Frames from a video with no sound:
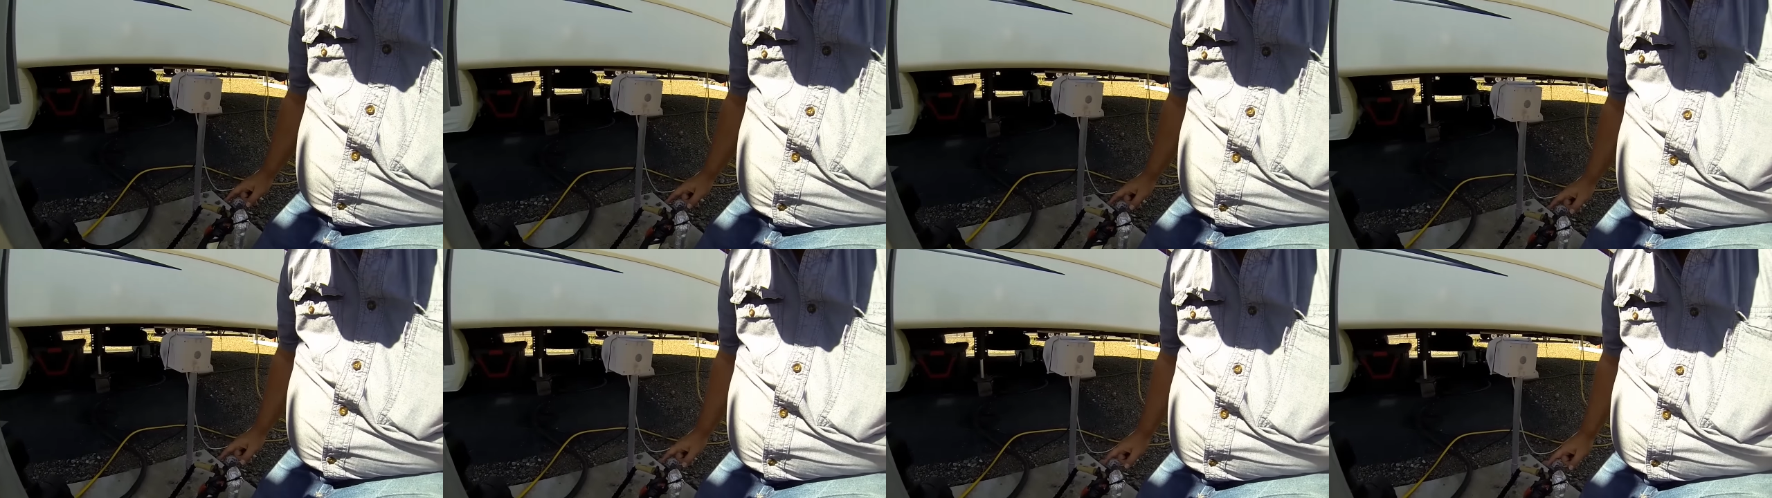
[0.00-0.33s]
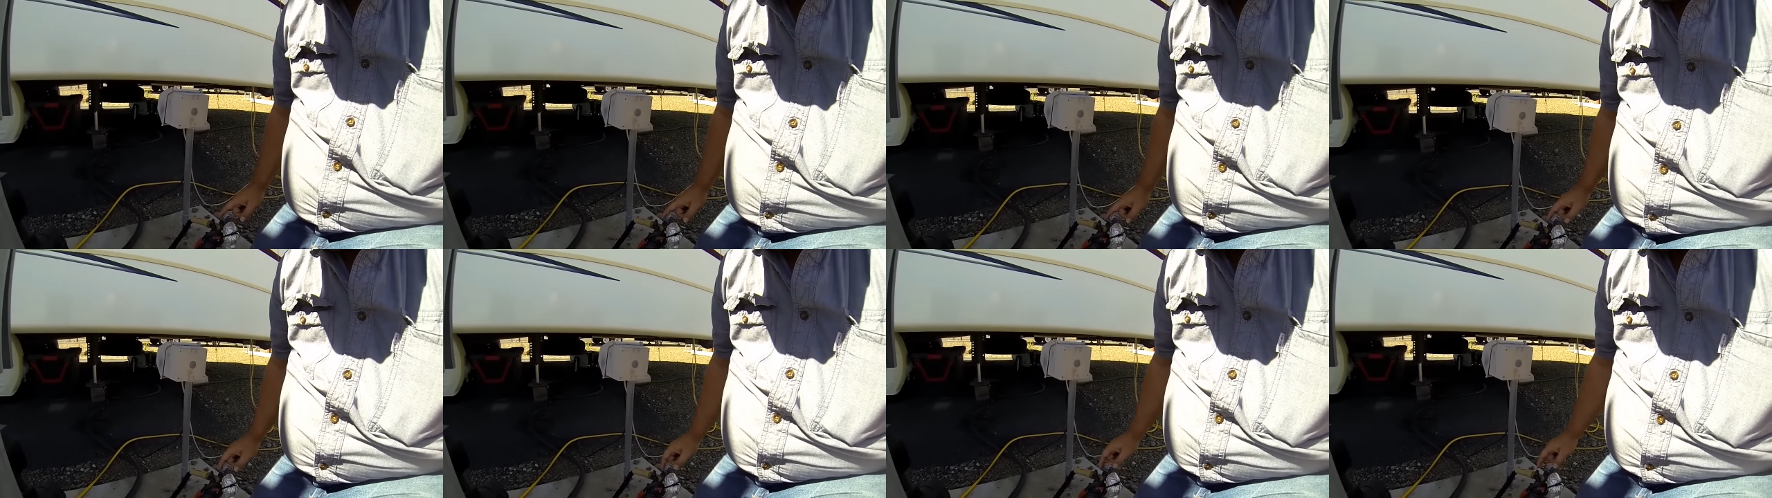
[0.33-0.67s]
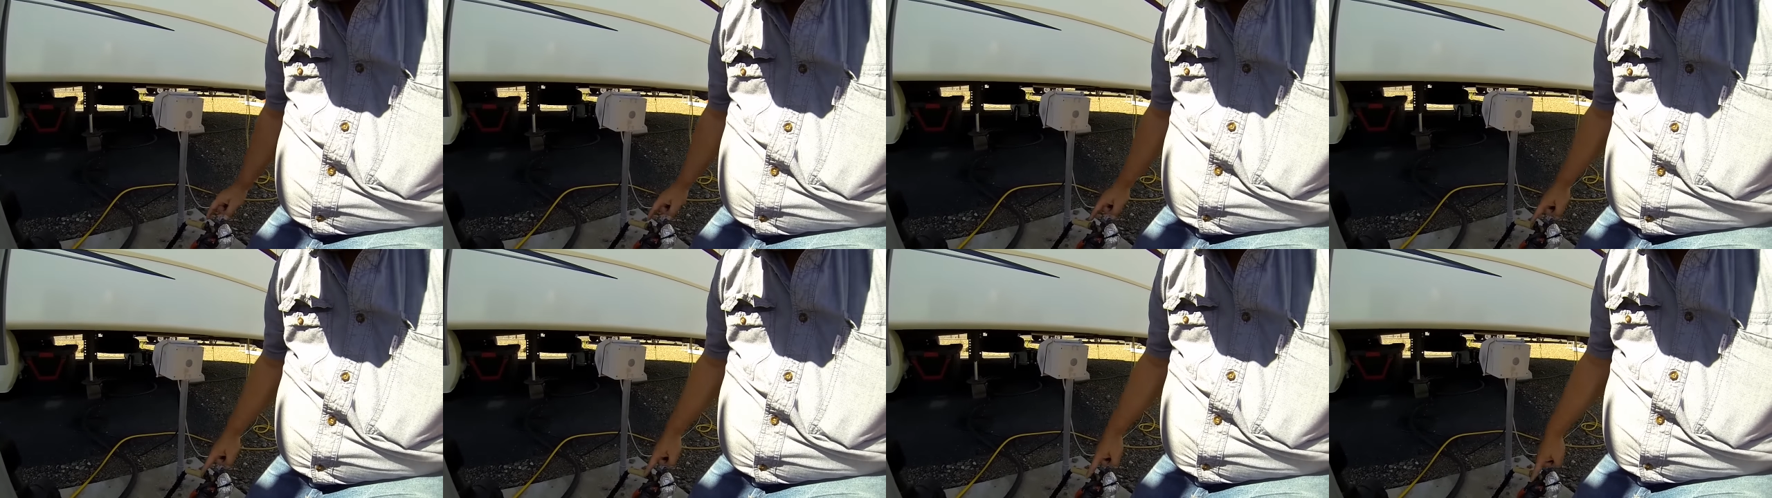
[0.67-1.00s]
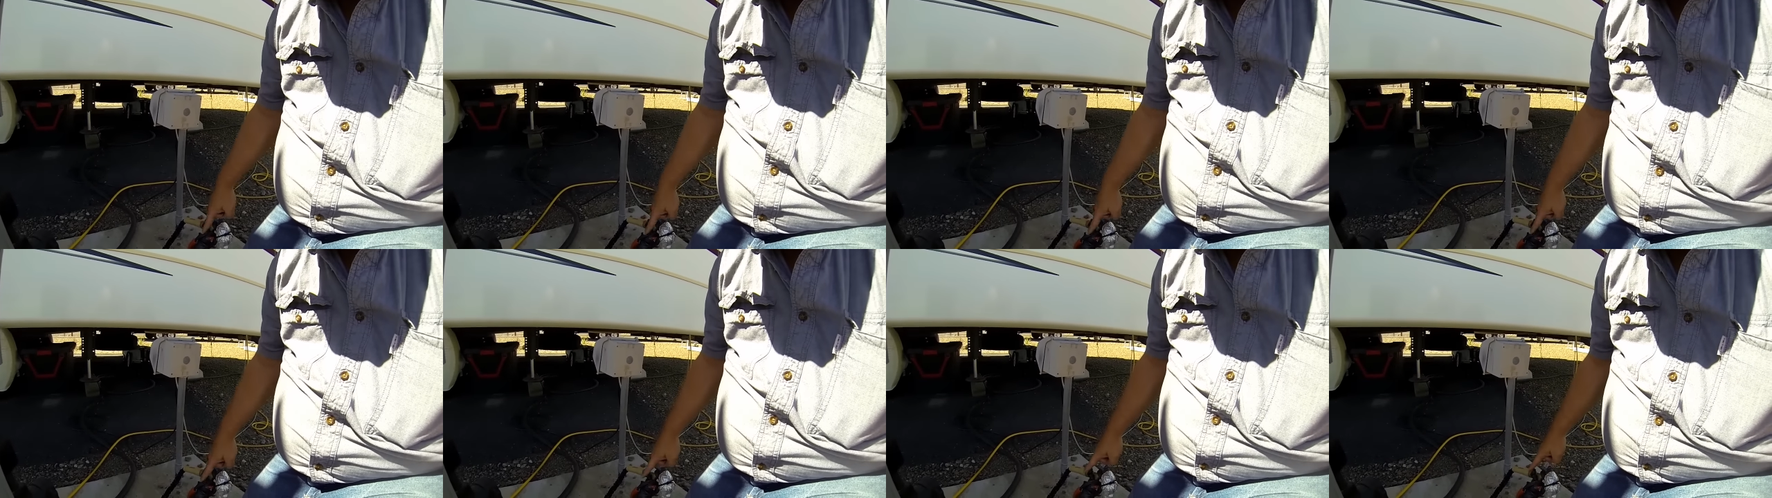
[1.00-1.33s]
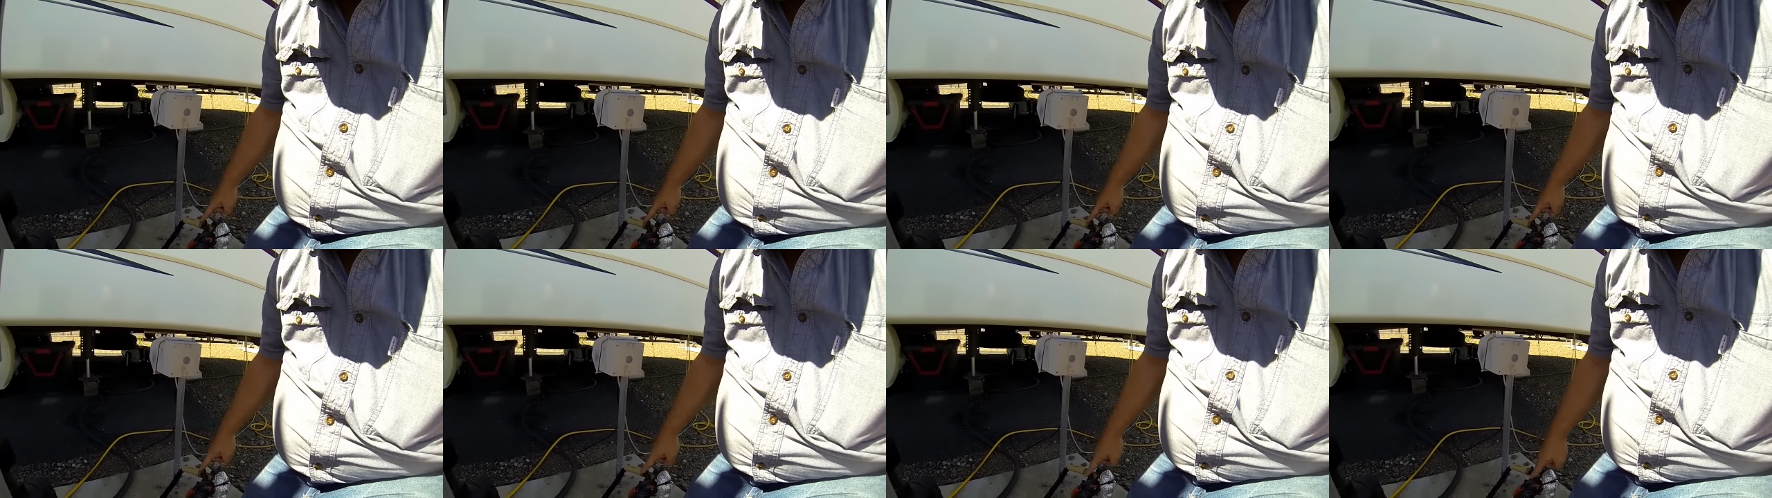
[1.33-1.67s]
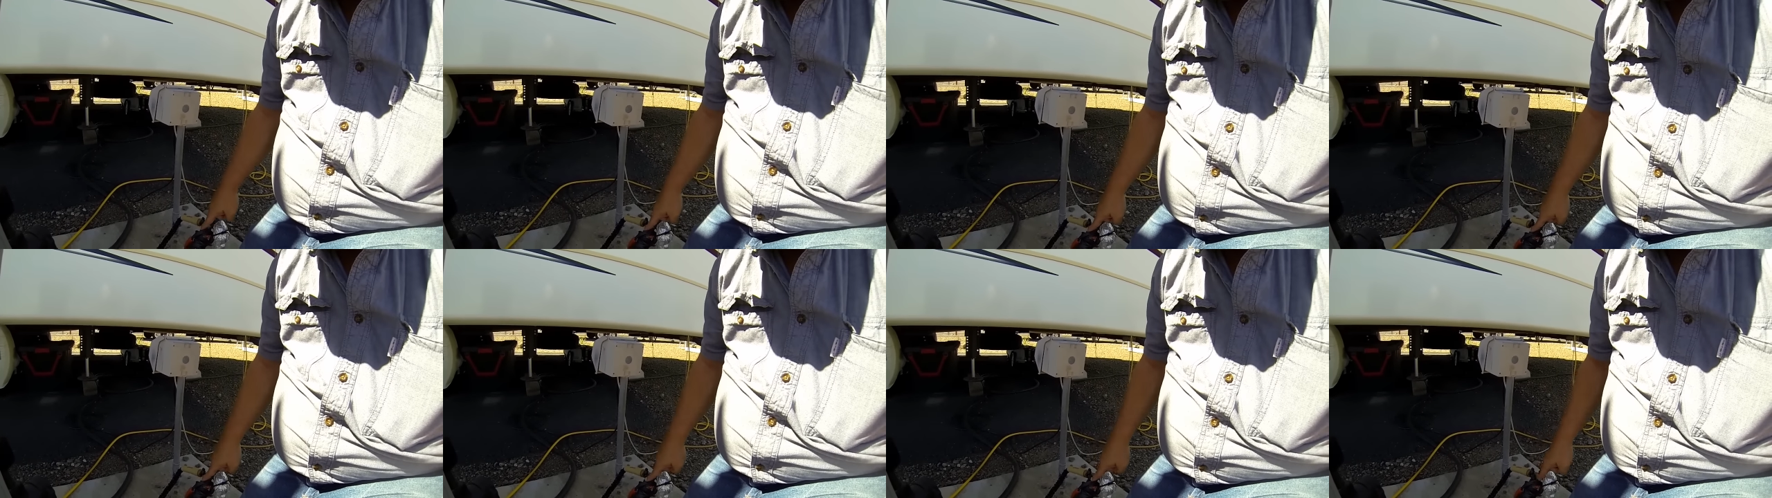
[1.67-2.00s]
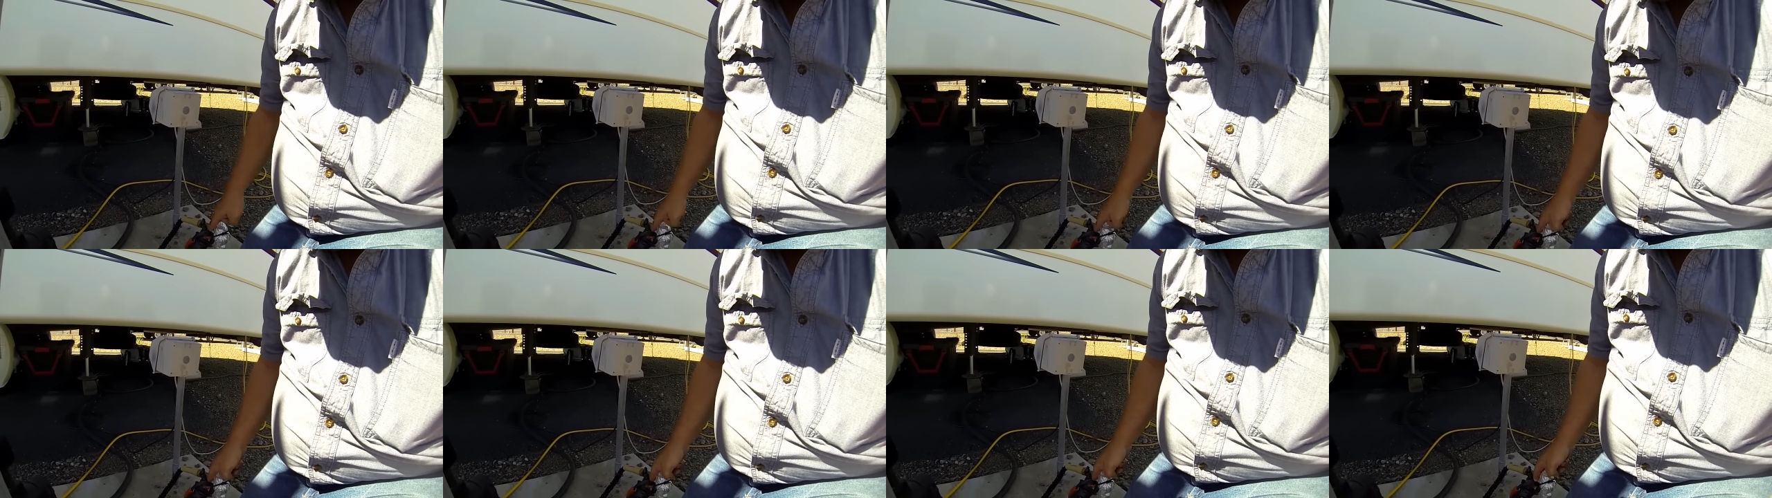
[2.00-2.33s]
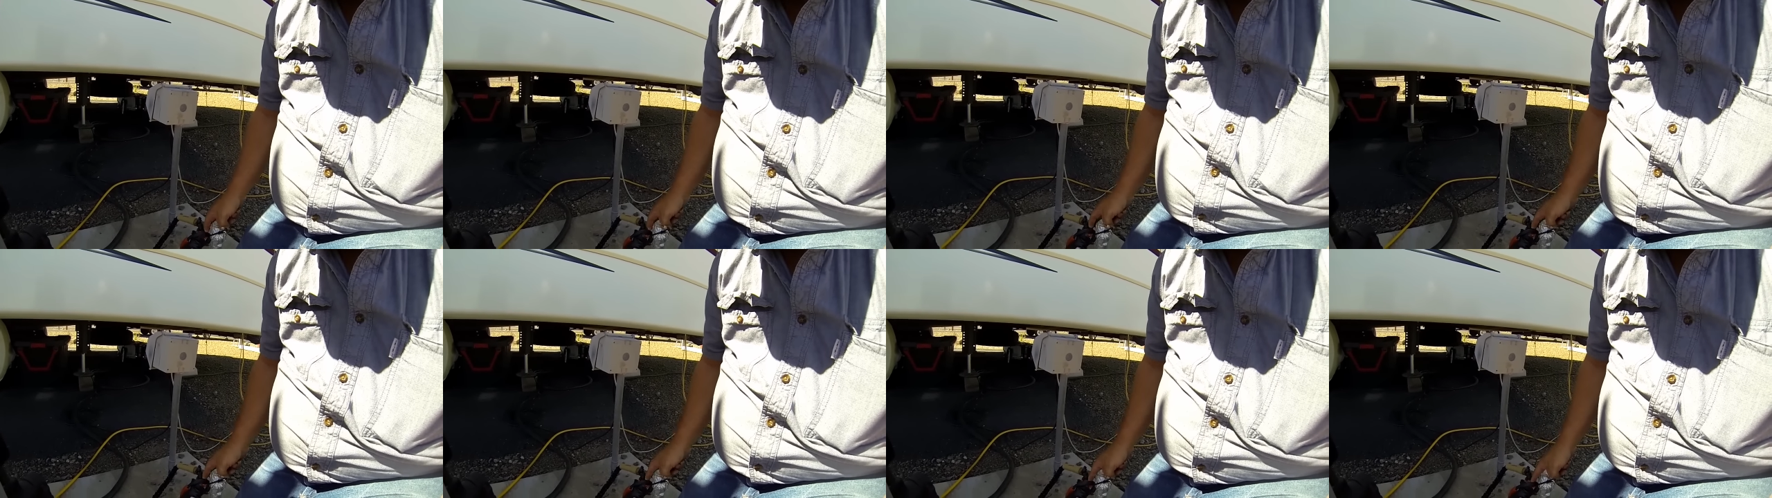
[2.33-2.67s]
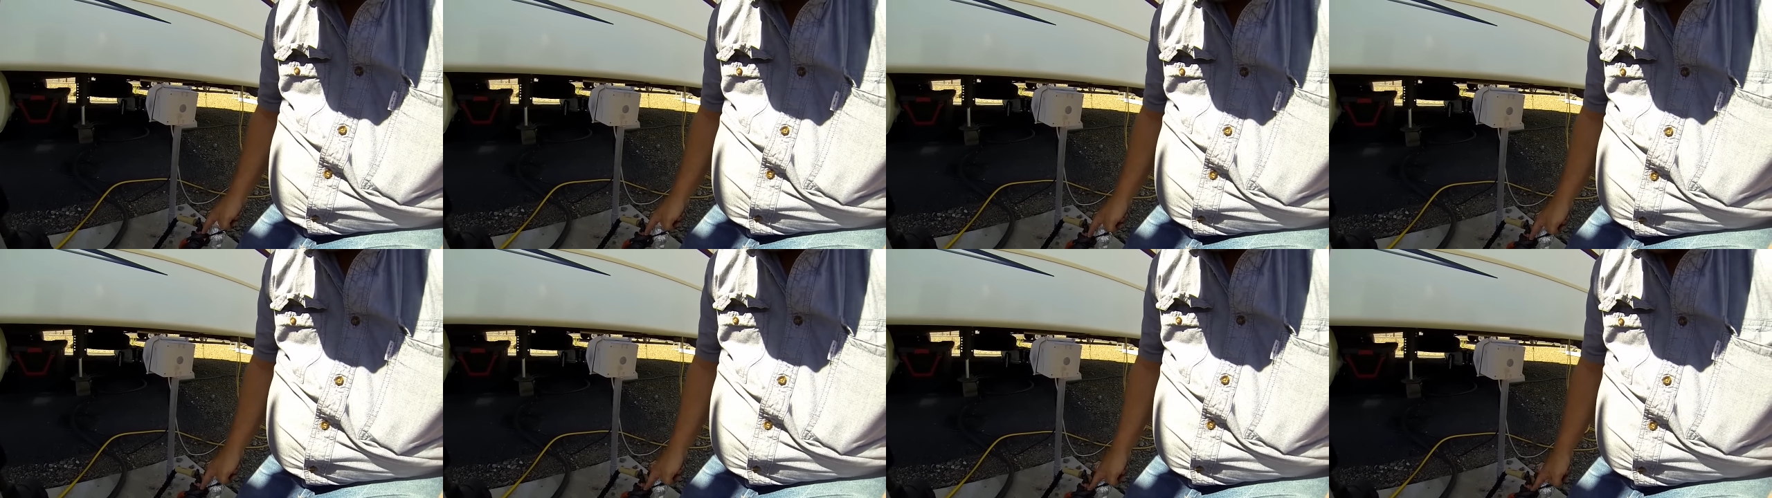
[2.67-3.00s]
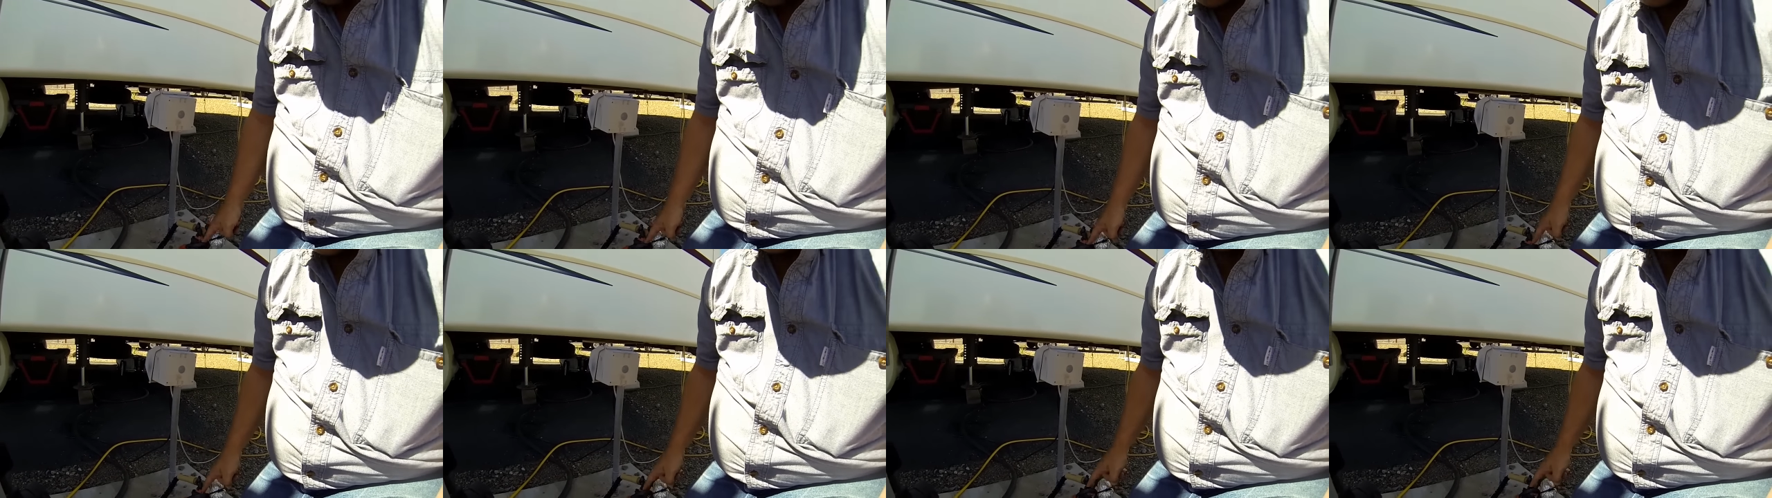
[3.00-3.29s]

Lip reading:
(no speaker visible)